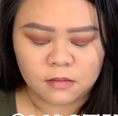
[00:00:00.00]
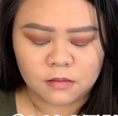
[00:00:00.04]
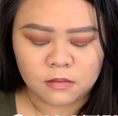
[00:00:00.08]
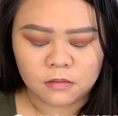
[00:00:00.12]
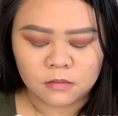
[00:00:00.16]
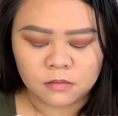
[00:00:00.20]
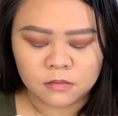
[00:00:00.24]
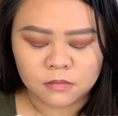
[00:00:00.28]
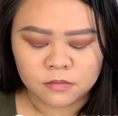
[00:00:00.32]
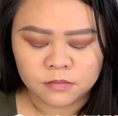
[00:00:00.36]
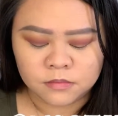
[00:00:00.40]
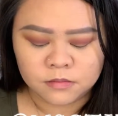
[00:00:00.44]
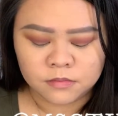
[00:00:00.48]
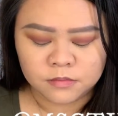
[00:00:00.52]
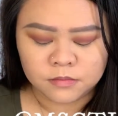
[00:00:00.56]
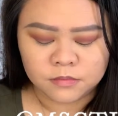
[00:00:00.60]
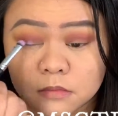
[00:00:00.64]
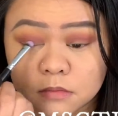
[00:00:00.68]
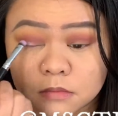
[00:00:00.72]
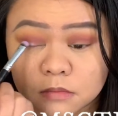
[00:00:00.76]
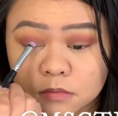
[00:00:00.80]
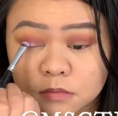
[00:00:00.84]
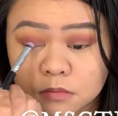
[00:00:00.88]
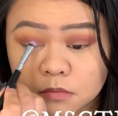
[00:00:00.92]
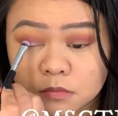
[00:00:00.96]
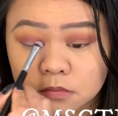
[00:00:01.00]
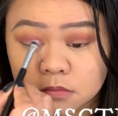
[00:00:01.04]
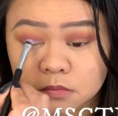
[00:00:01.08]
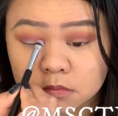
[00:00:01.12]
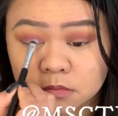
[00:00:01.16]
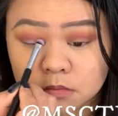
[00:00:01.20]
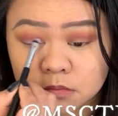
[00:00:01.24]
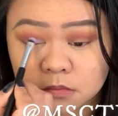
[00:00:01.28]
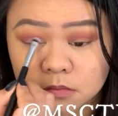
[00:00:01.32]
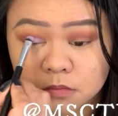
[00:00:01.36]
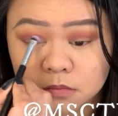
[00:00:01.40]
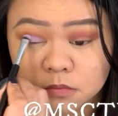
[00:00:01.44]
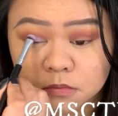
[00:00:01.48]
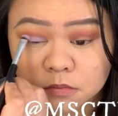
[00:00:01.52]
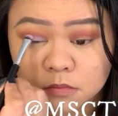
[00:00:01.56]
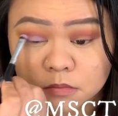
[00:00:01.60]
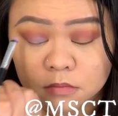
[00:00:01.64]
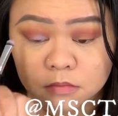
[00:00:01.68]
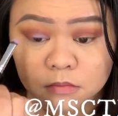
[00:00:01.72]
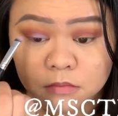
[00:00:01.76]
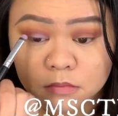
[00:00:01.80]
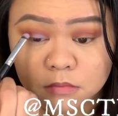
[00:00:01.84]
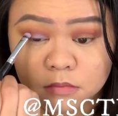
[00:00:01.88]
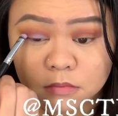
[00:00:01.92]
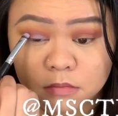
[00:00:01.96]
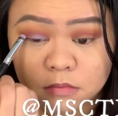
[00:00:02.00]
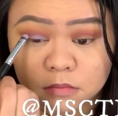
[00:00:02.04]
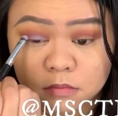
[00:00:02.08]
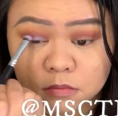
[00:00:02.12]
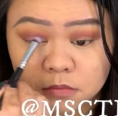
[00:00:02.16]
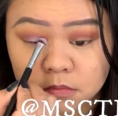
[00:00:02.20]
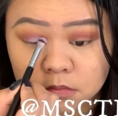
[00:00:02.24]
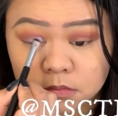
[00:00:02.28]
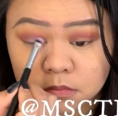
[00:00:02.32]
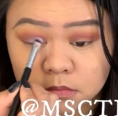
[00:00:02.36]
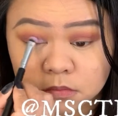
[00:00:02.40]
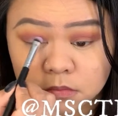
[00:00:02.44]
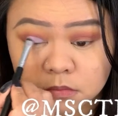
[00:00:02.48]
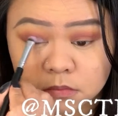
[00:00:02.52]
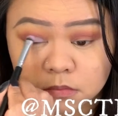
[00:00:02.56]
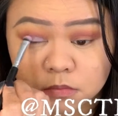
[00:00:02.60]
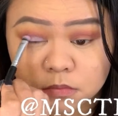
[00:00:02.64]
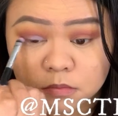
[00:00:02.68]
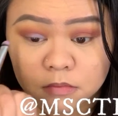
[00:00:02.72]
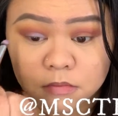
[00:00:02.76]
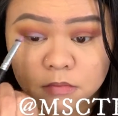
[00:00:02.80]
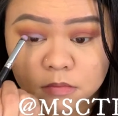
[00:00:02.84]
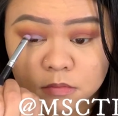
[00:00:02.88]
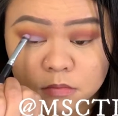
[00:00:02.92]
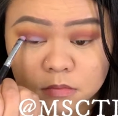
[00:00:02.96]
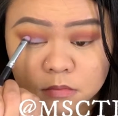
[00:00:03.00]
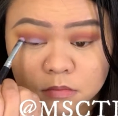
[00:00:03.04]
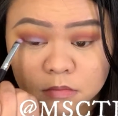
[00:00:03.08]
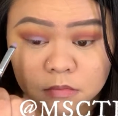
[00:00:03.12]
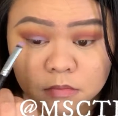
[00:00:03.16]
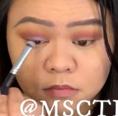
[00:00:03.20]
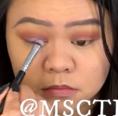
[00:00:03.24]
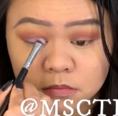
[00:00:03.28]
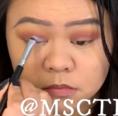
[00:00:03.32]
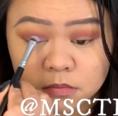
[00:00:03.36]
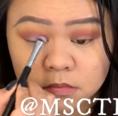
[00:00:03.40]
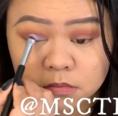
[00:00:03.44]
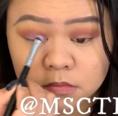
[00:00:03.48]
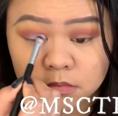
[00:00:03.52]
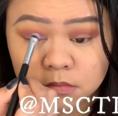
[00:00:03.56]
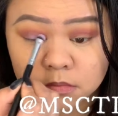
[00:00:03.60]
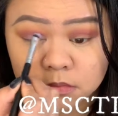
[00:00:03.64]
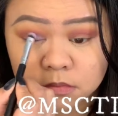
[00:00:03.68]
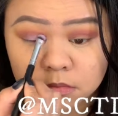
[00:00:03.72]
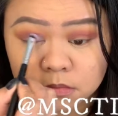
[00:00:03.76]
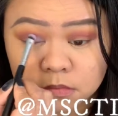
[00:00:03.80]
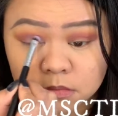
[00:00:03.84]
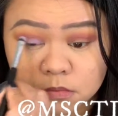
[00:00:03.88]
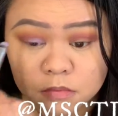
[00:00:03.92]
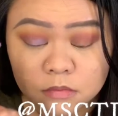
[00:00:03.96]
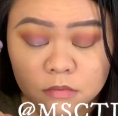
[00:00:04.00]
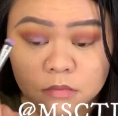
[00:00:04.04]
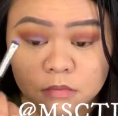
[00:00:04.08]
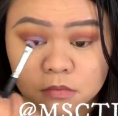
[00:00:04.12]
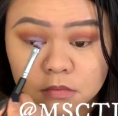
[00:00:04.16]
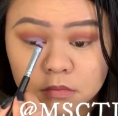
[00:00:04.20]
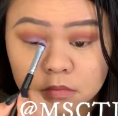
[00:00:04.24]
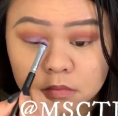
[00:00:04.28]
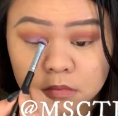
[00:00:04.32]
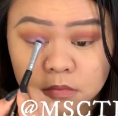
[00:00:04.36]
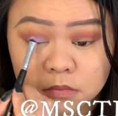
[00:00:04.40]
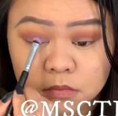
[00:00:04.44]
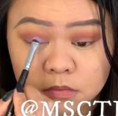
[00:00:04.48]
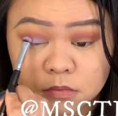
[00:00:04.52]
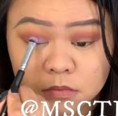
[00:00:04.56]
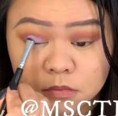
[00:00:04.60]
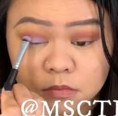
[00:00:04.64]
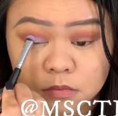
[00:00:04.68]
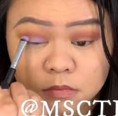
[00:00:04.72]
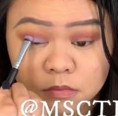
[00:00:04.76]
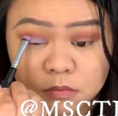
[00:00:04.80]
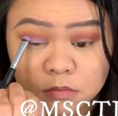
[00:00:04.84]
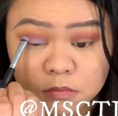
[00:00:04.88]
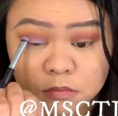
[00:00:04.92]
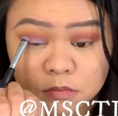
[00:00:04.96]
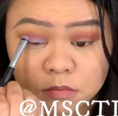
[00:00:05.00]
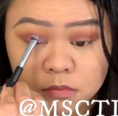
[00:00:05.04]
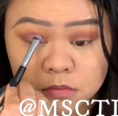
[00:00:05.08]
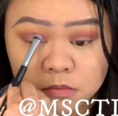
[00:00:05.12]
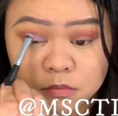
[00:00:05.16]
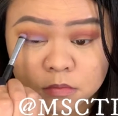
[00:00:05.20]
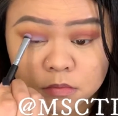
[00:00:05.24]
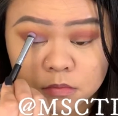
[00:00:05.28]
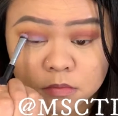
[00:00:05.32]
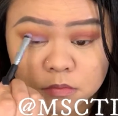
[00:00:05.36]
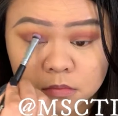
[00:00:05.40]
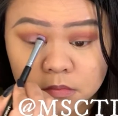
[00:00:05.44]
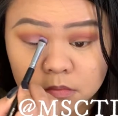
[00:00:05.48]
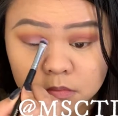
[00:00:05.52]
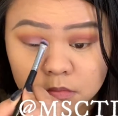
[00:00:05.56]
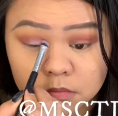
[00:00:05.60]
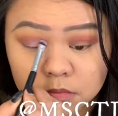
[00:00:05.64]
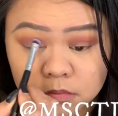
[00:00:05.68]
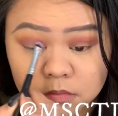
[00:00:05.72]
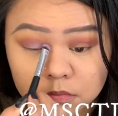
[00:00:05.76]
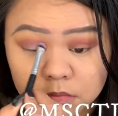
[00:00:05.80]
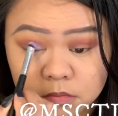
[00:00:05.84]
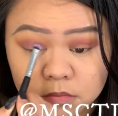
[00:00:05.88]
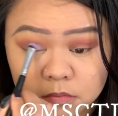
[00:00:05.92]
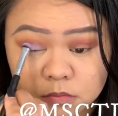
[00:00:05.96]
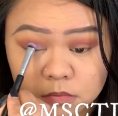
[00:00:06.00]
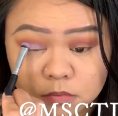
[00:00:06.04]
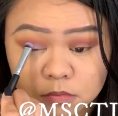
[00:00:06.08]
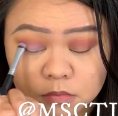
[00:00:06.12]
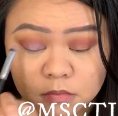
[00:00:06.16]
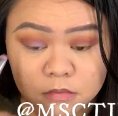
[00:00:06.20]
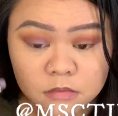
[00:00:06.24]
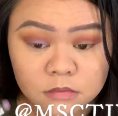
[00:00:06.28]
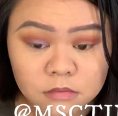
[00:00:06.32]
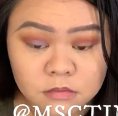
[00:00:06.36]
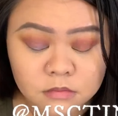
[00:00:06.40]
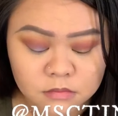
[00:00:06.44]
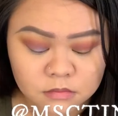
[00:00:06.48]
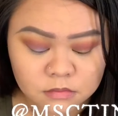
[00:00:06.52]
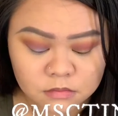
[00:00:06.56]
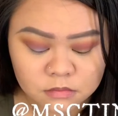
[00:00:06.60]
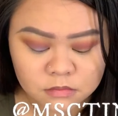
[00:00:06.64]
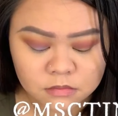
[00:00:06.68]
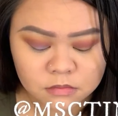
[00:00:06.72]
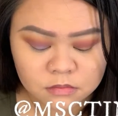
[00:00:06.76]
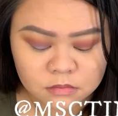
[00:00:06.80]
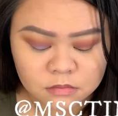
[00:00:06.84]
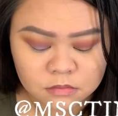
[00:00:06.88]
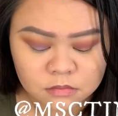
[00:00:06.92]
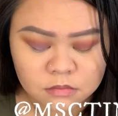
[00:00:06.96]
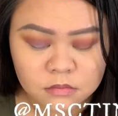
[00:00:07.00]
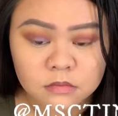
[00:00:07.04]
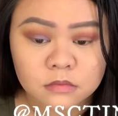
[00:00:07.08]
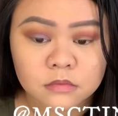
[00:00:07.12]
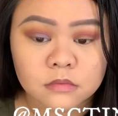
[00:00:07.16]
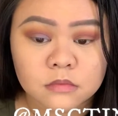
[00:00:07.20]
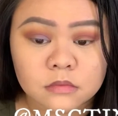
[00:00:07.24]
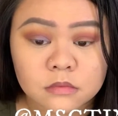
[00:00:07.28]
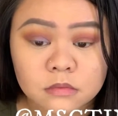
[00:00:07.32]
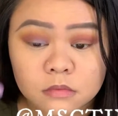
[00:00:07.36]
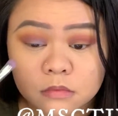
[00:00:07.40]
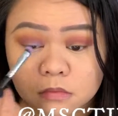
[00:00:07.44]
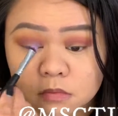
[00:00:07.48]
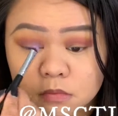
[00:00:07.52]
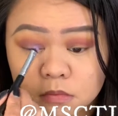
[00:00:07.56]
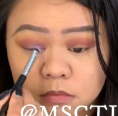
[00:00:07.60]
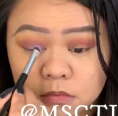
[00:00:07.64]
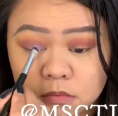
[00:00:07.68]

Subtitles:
Nobody speaks.